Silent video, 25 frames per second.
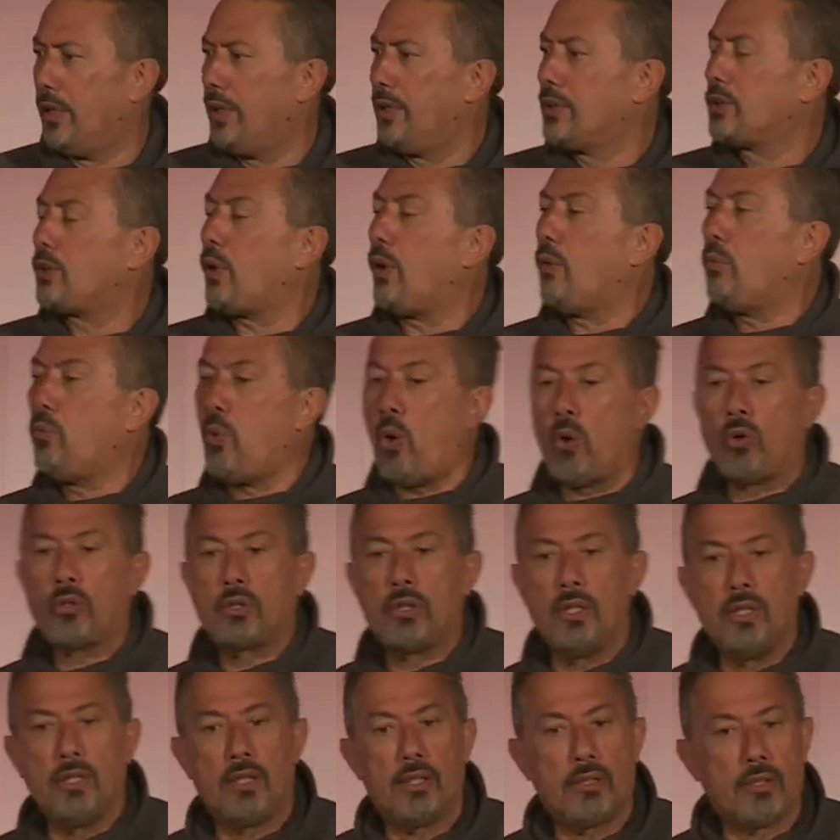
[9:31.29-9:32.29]
So I
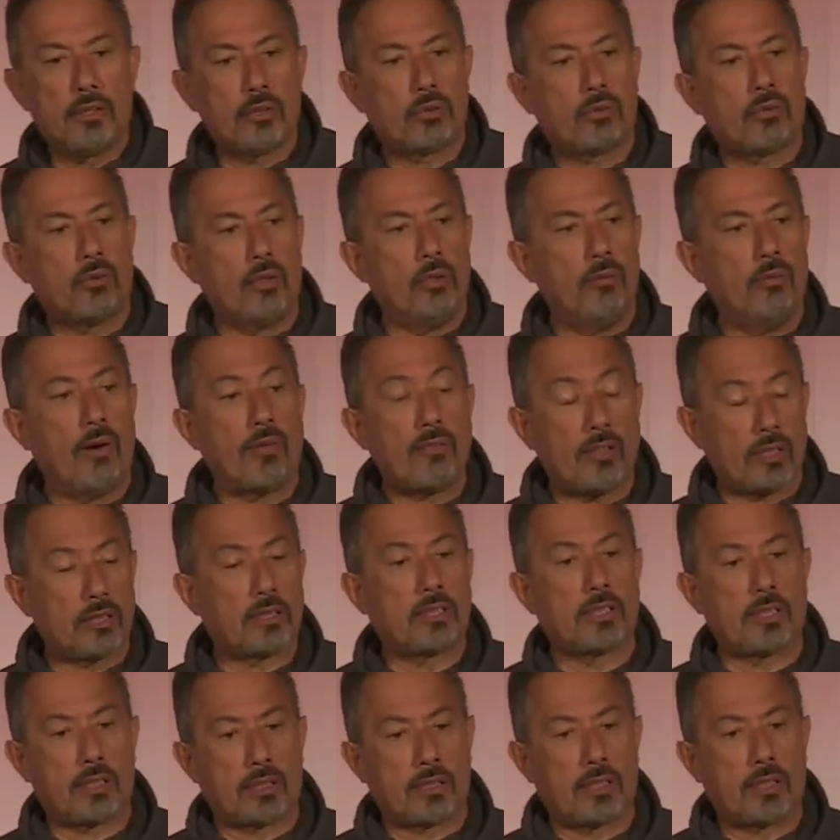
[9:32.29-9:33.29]
walked into this room. I've got
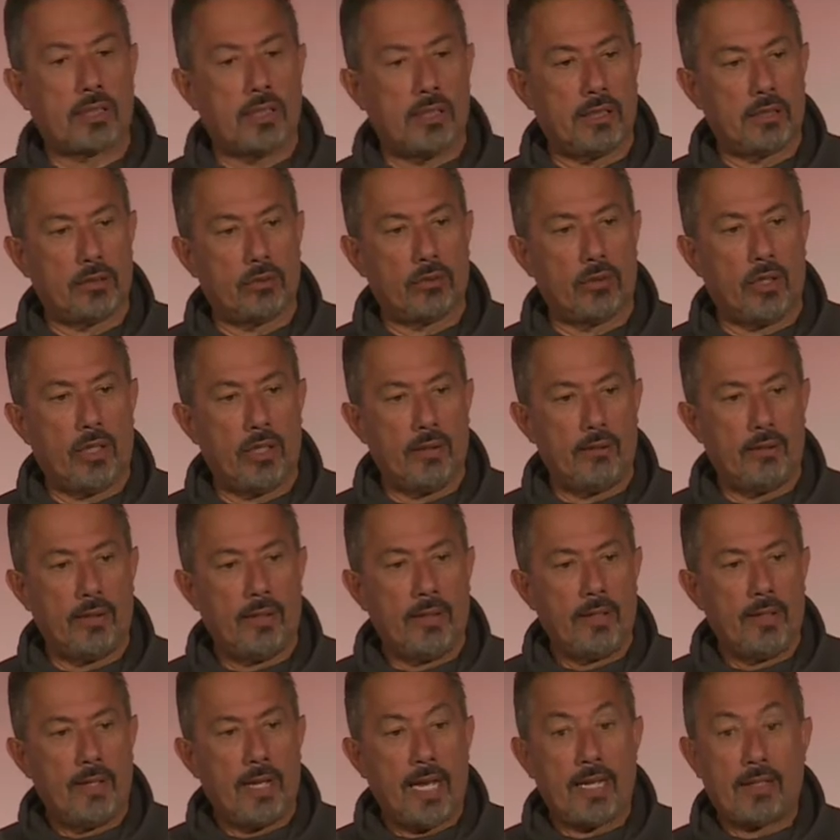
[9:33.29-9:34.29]
6 kids, right?
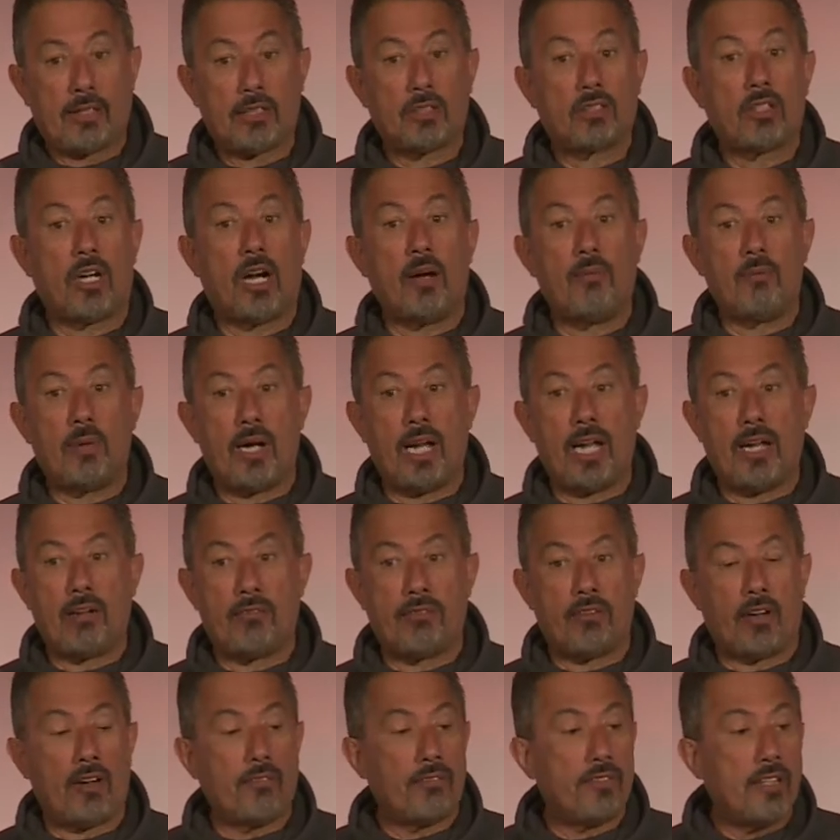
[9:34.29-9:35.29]
At the time, I had
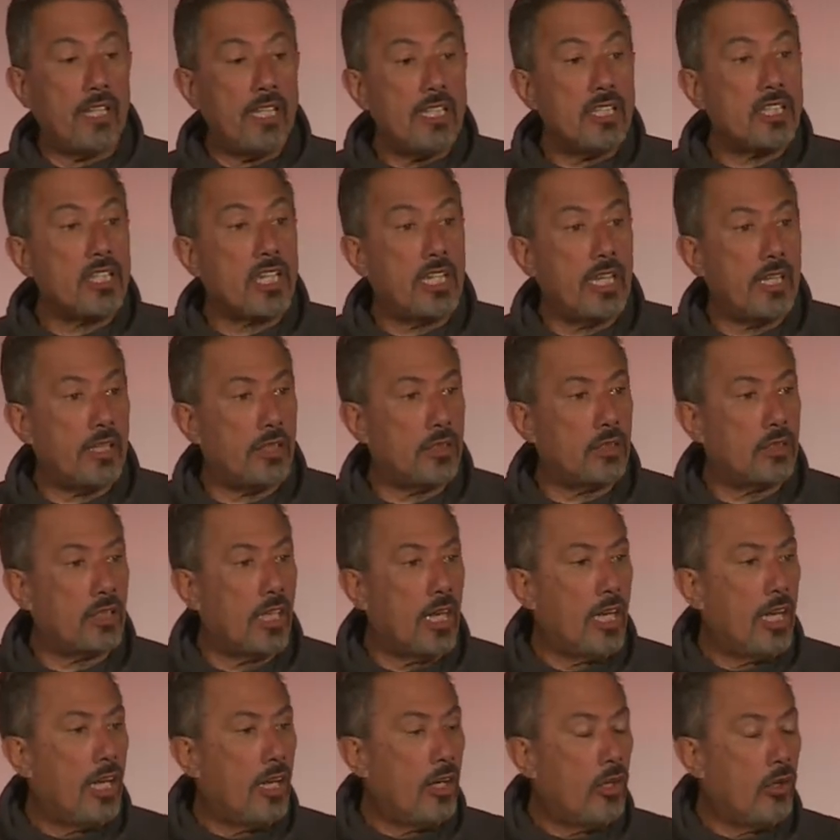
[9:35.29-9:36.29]
5. These kids
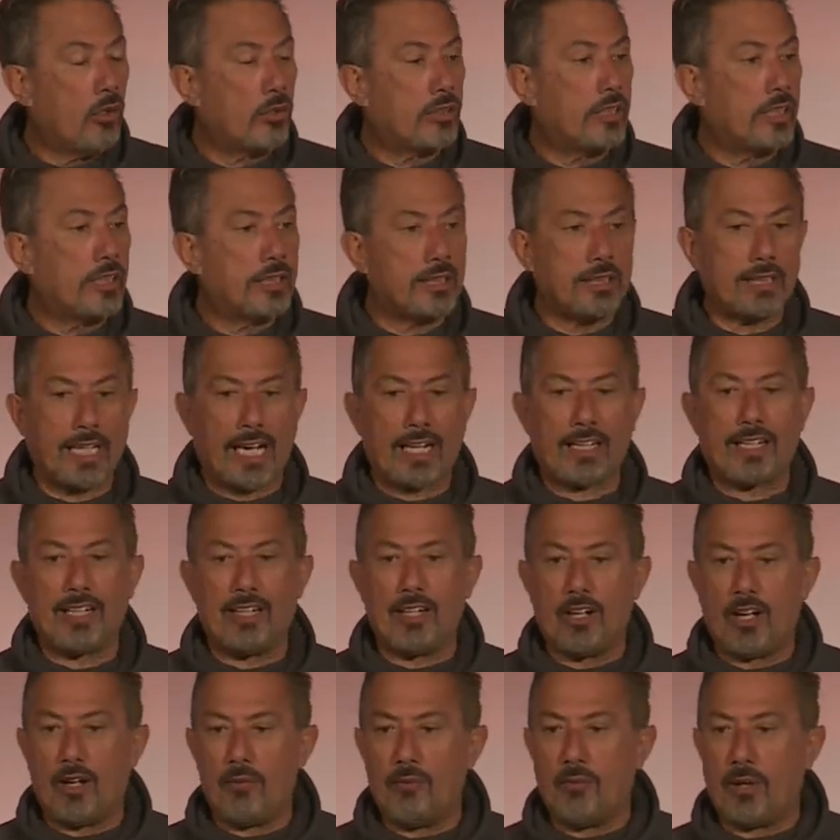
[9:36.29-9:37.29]
looked exactly
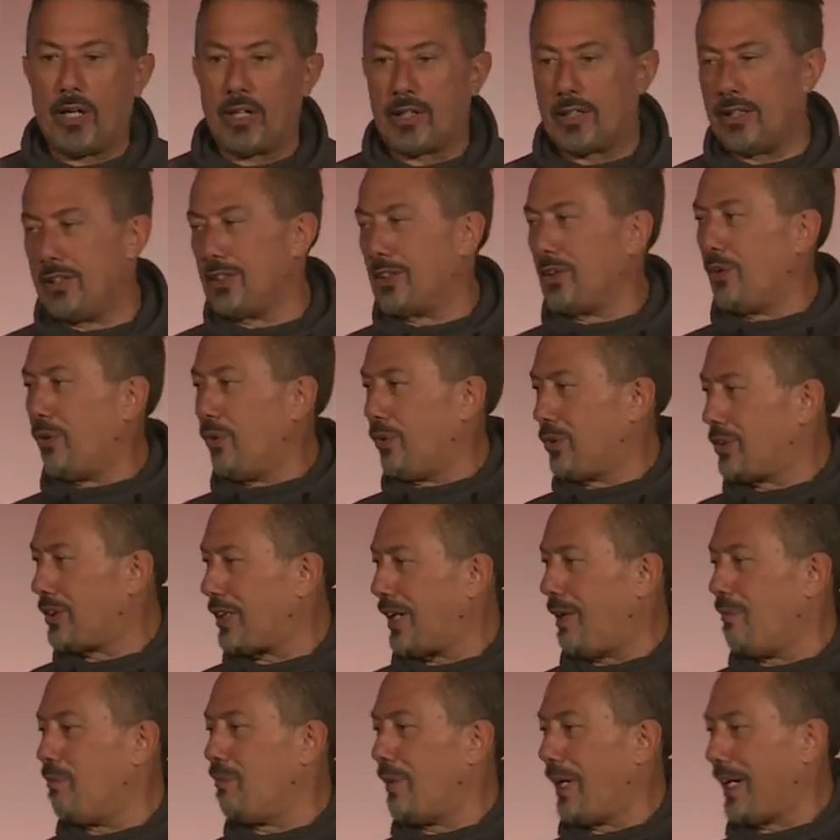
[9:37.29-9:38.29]
like my kids. They're all
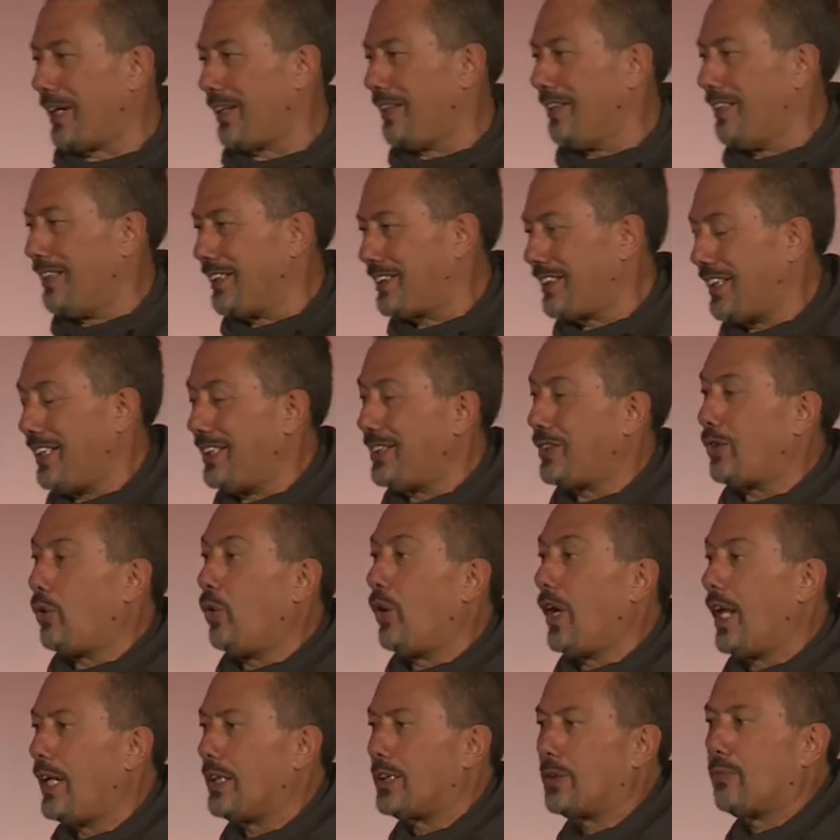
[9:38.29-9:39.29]
slumped back in their seats,
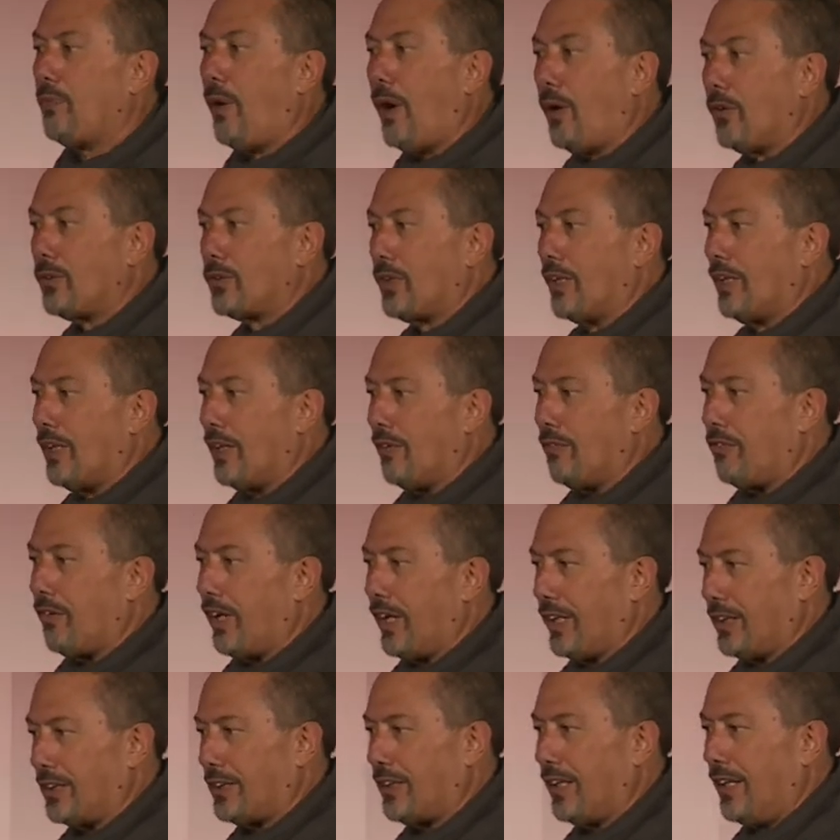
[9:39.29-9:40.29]
all had smiles on their
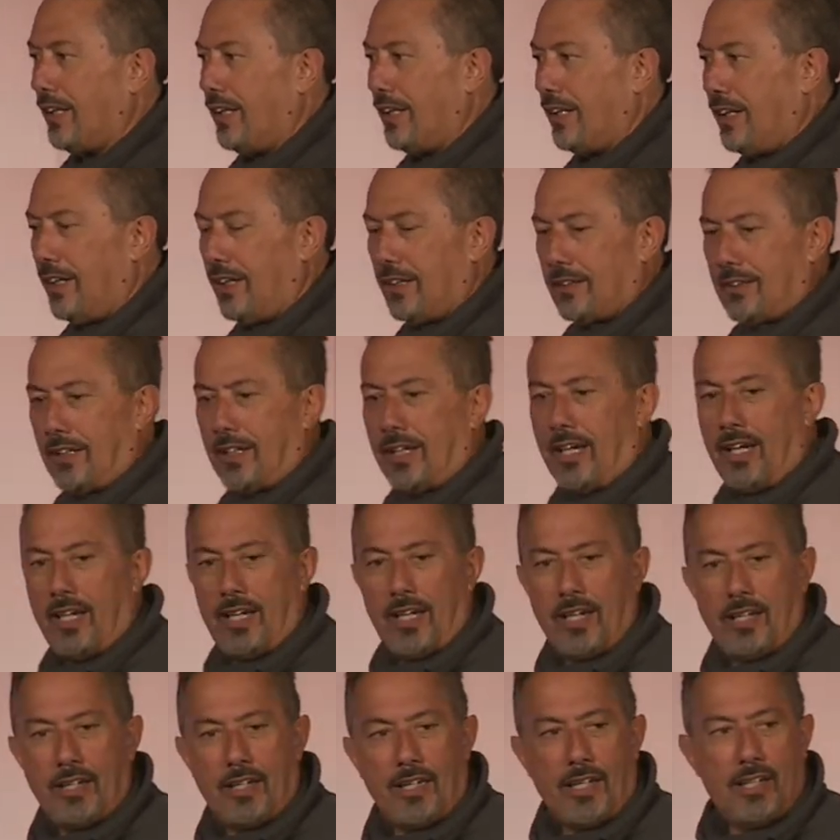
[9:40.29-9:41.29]
face. I was like, "Hey,
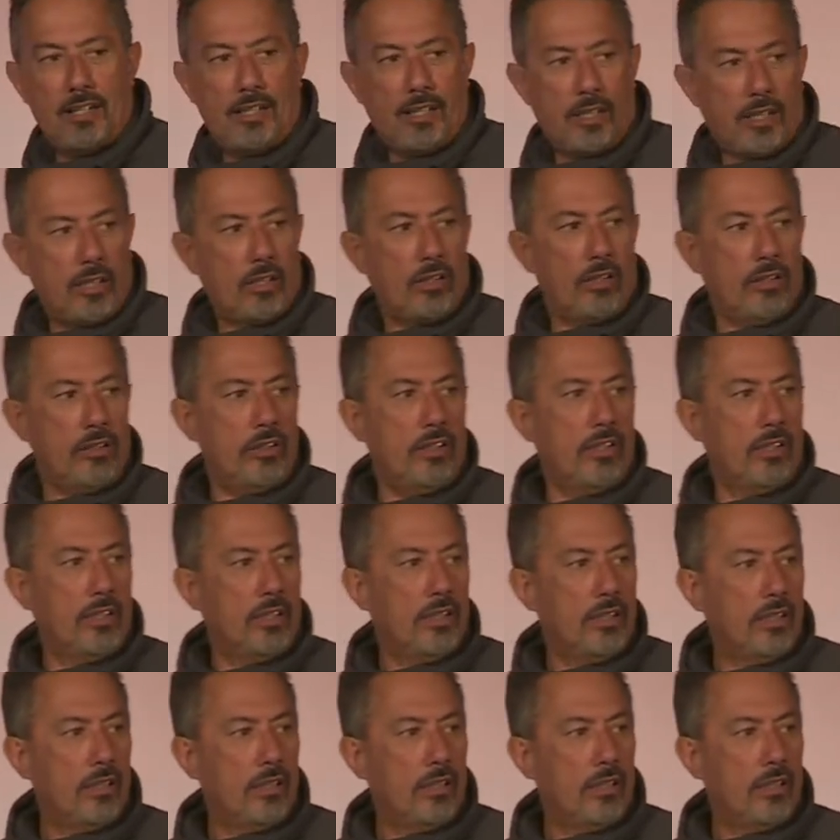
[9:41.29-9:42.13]
how you going?" They go, "Good."